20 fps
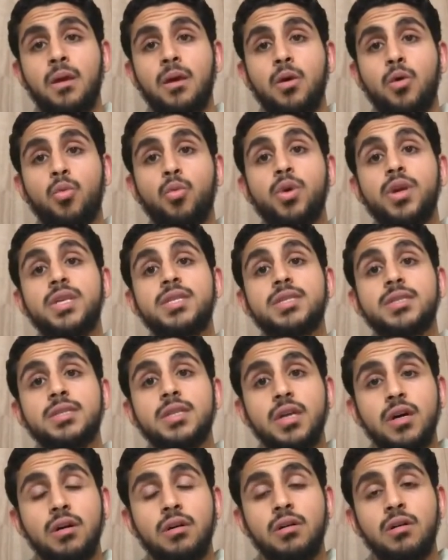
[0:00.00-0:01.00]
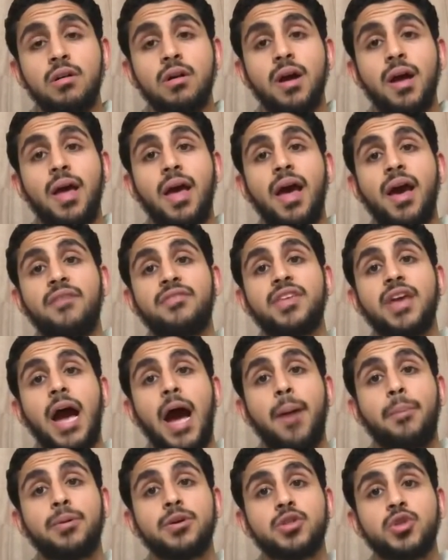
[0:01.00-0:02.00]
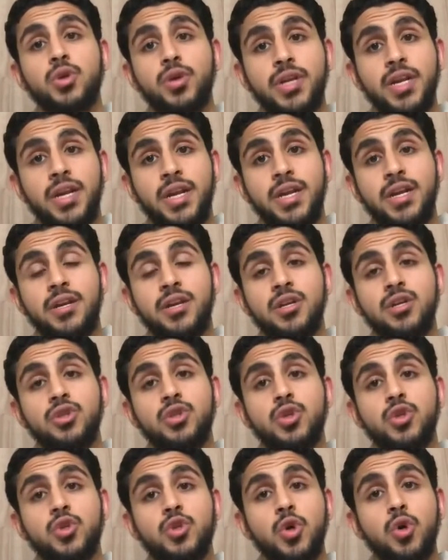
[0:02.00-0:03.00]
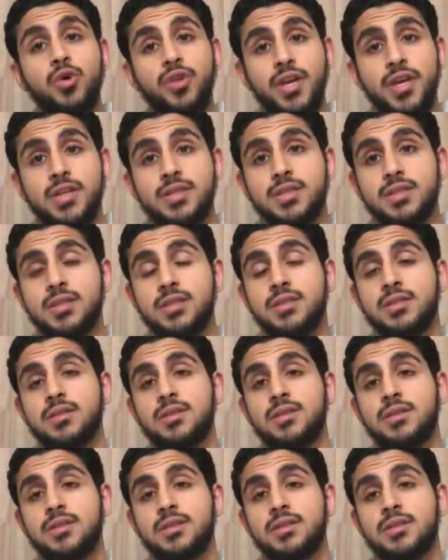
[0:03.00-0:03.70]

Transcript: We still have the opportunity to do this